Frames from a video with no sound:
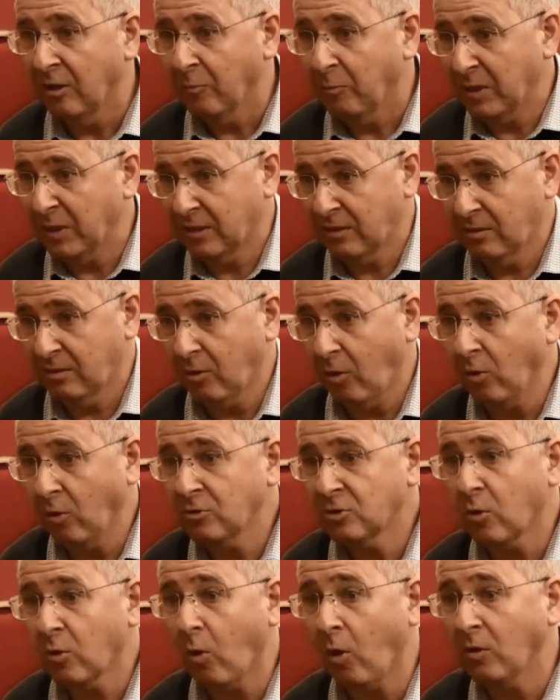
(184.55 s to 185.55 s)
but
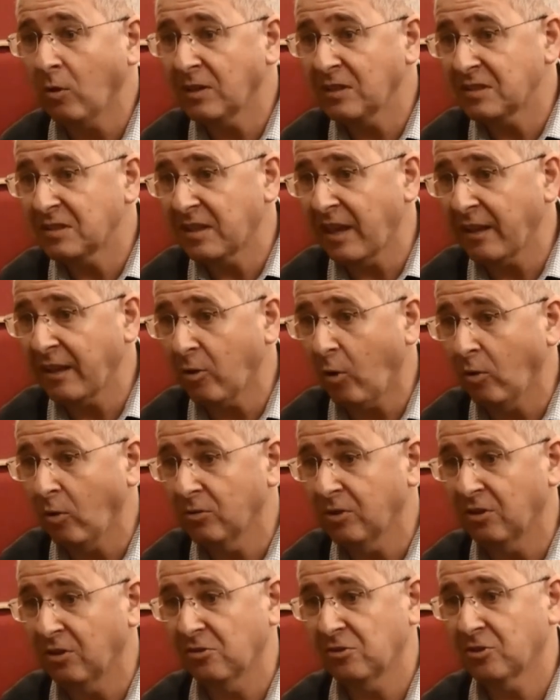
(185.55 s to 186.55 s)
also all the
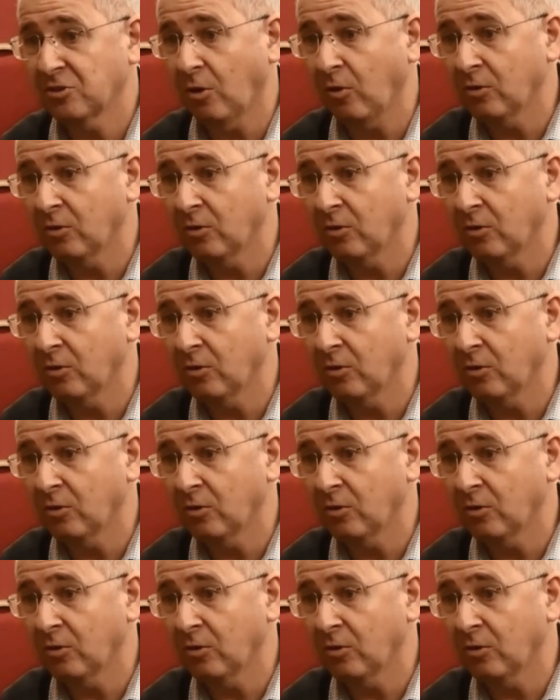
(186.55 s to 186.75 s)
stakeholders,